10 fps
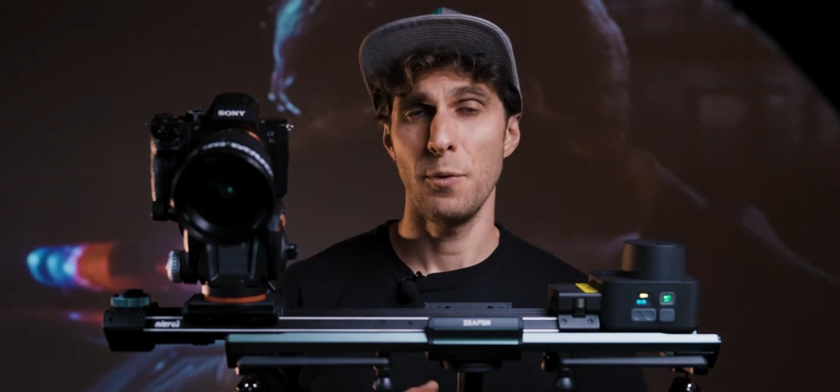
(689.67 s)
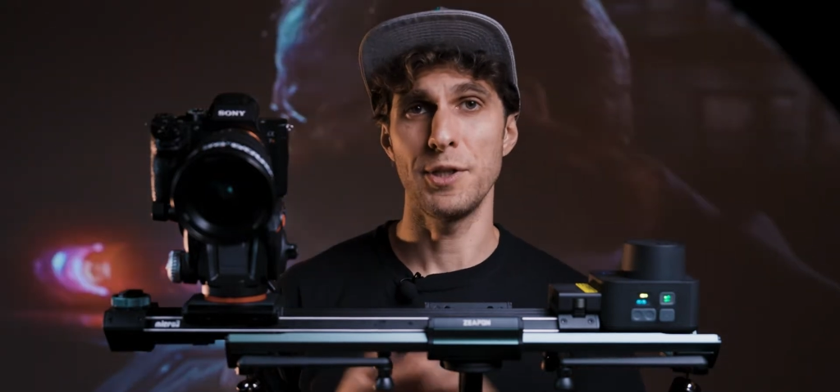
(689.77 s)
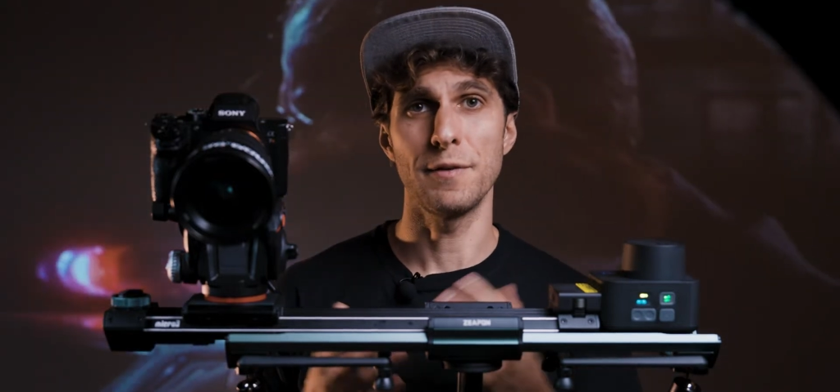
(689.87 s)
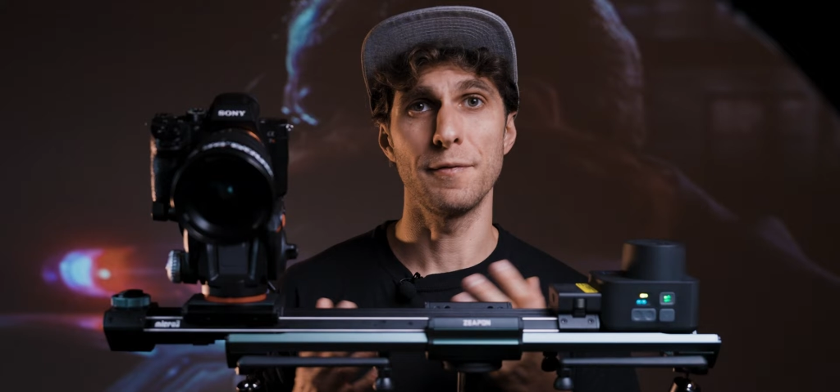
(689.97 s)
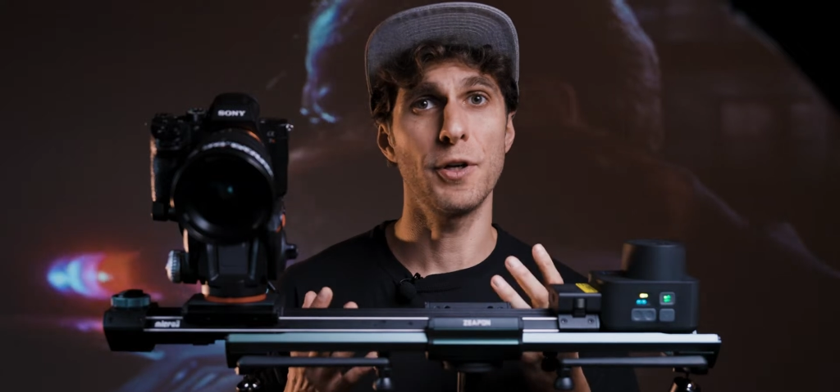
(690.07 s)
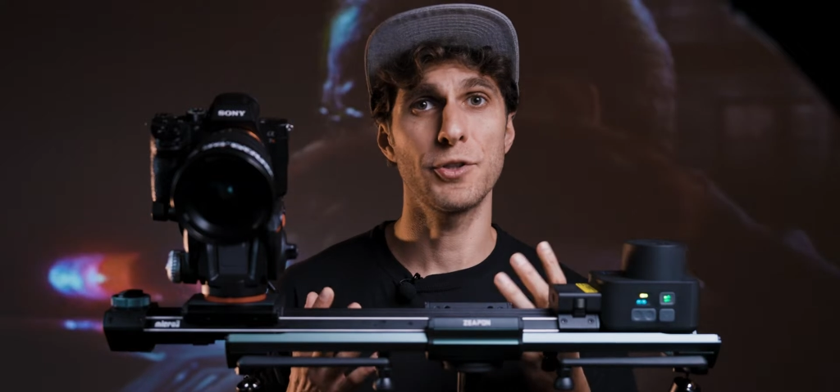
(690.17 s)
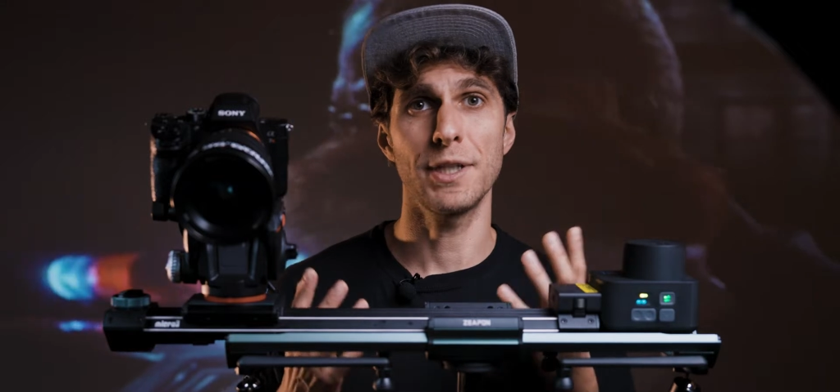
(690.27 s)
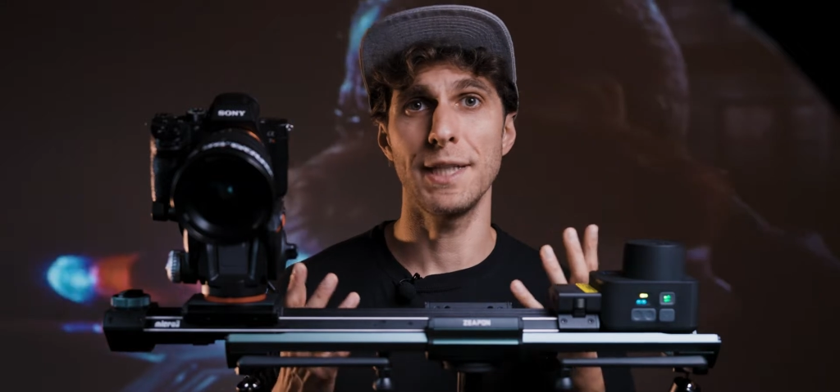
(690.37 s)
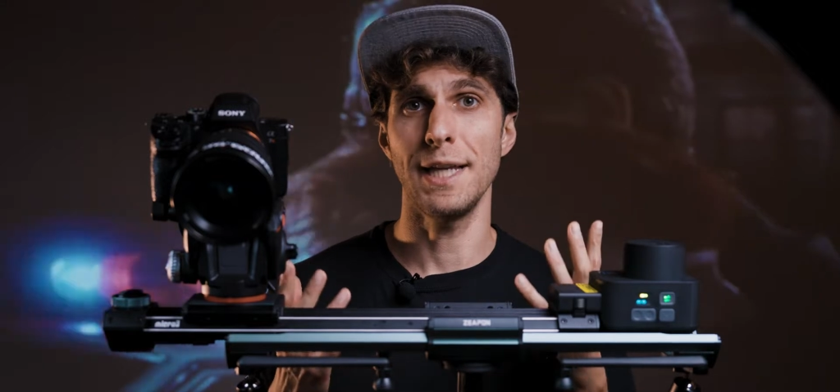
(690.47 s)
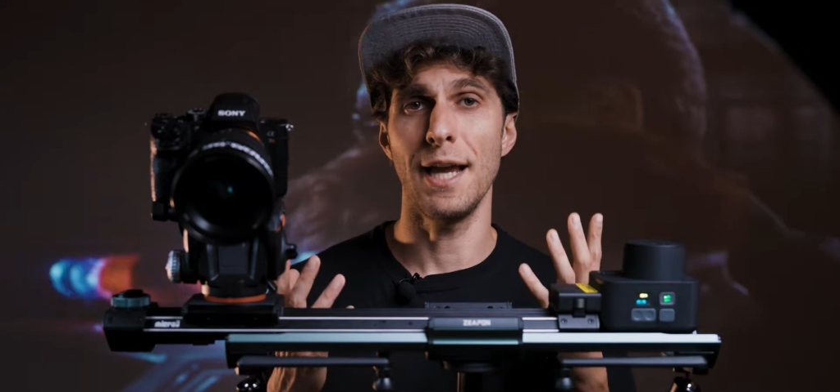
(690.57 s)
which
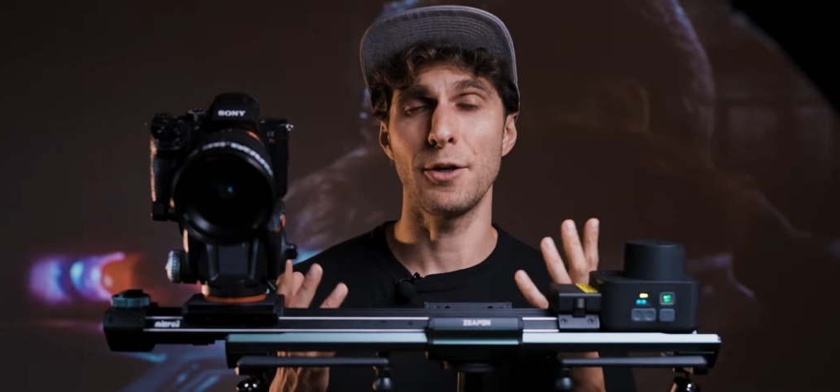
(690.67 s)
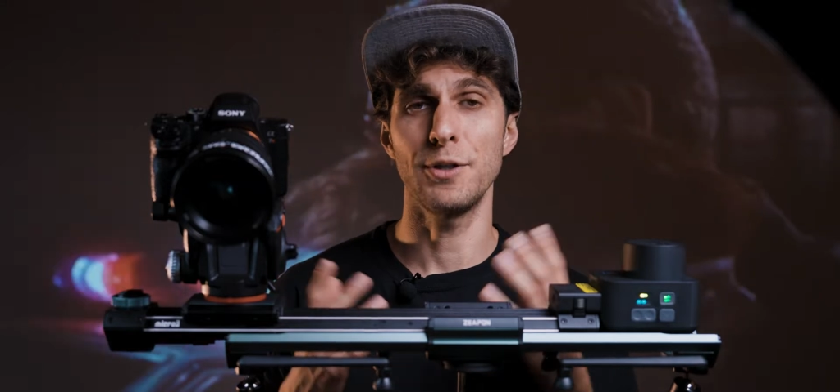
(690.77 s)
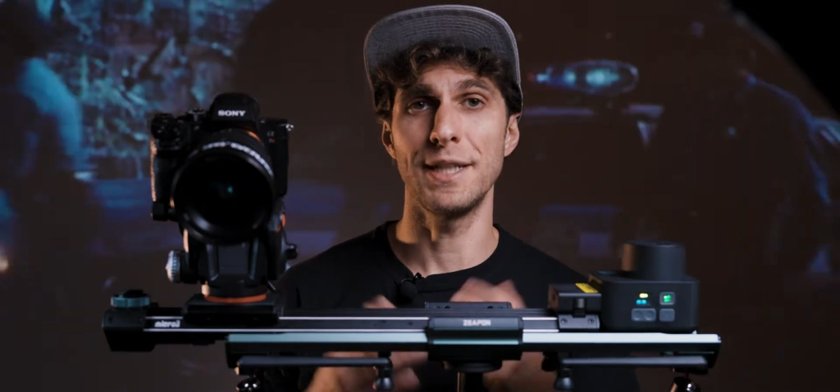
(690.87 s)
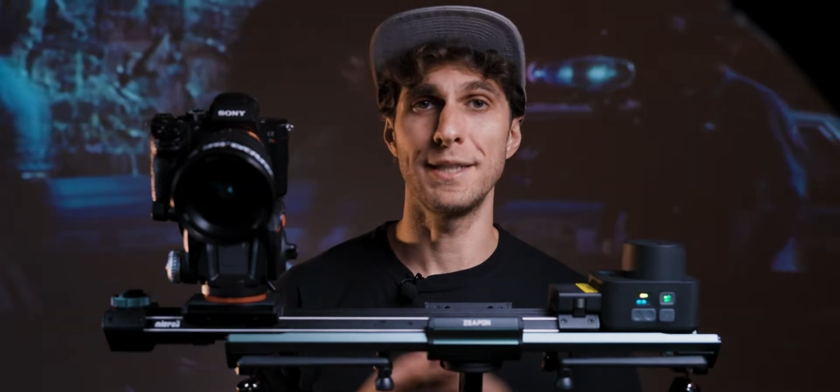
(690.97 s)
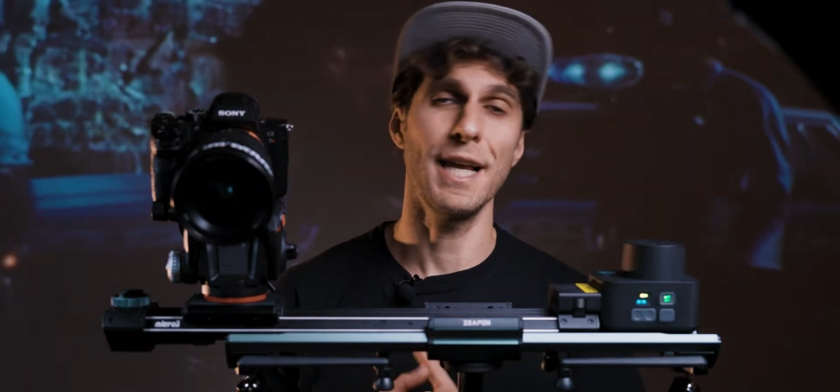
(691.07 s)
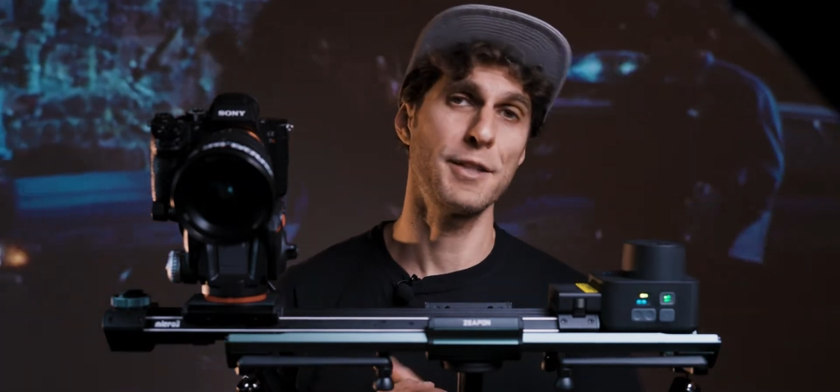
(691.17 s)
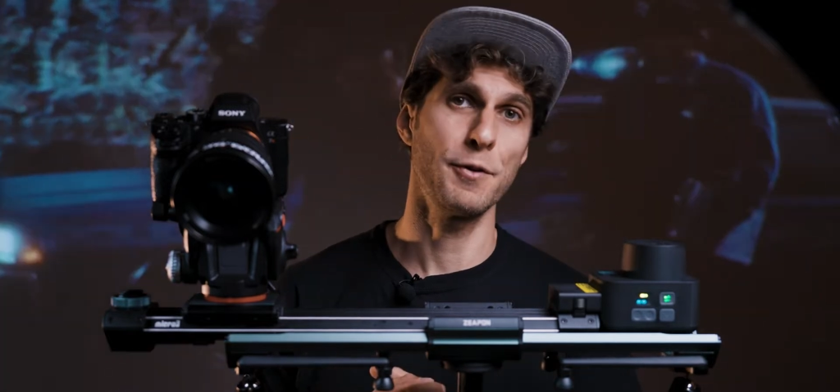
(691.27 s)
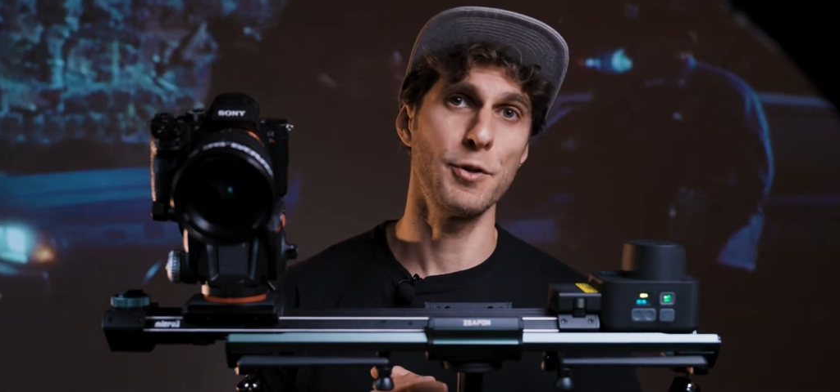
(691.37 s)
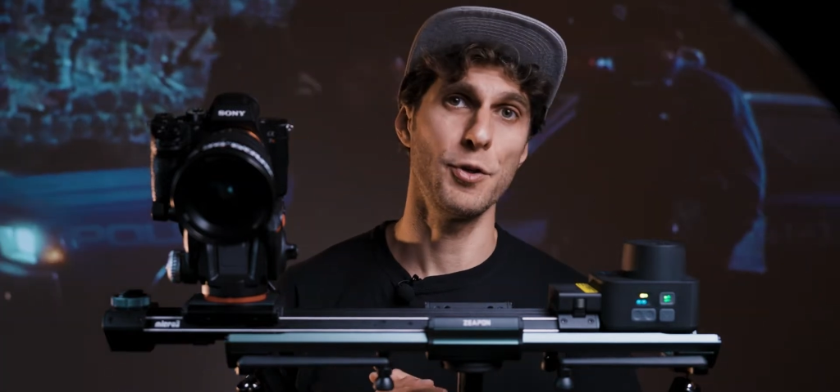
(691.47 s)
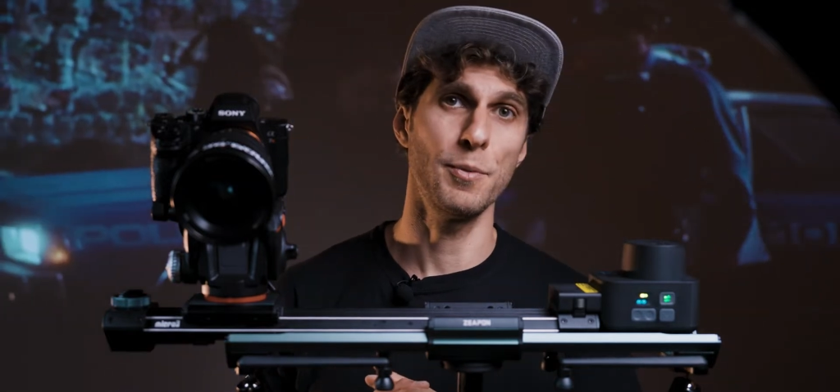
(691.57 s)
unfortunately I couldn't test
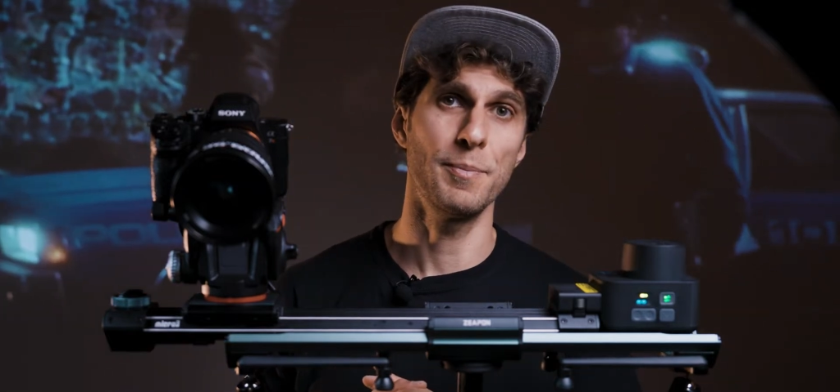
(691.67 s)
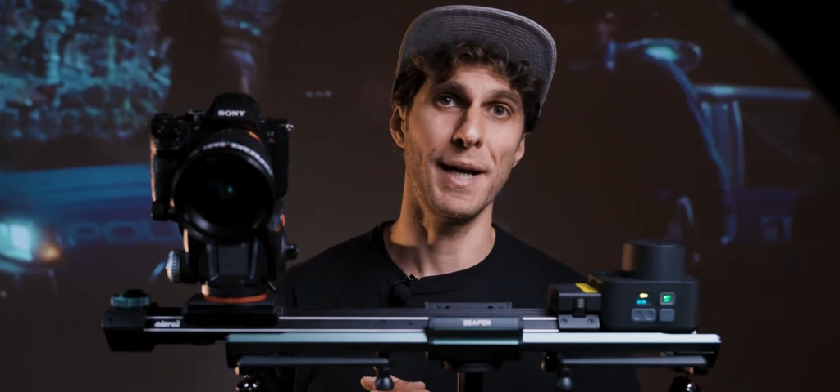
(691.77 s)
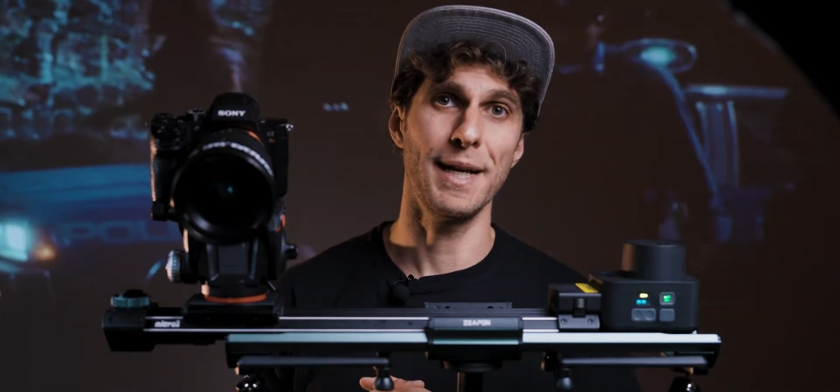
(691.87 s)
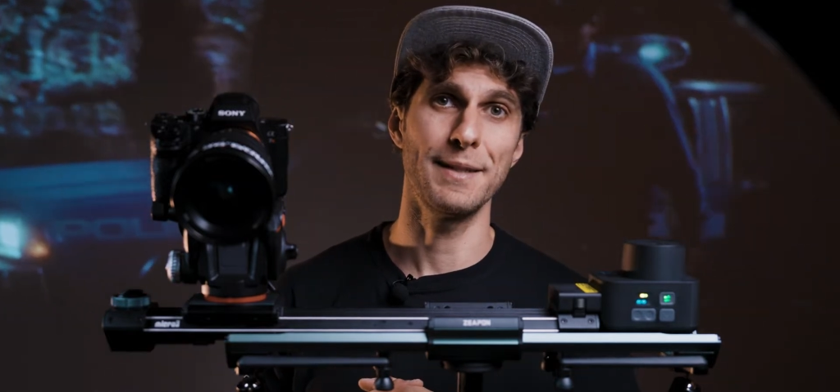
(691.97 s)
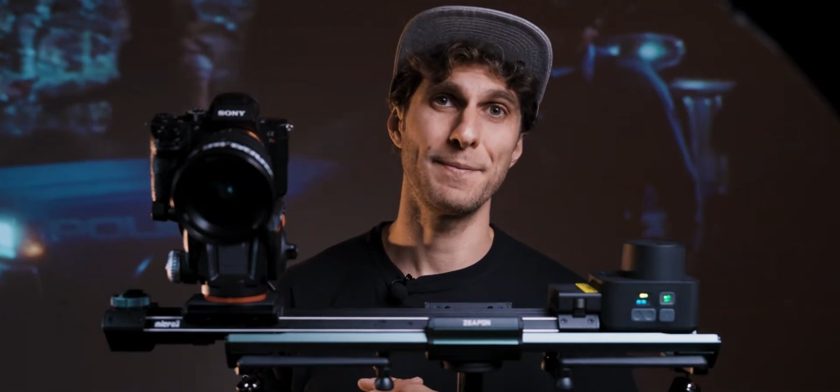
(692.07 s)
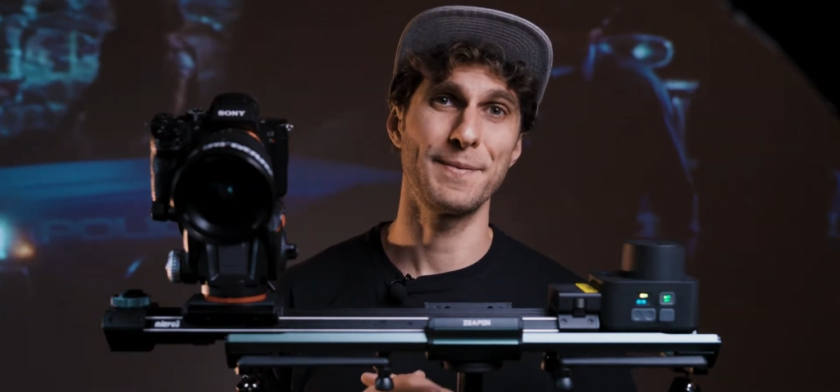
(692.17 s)
for you, but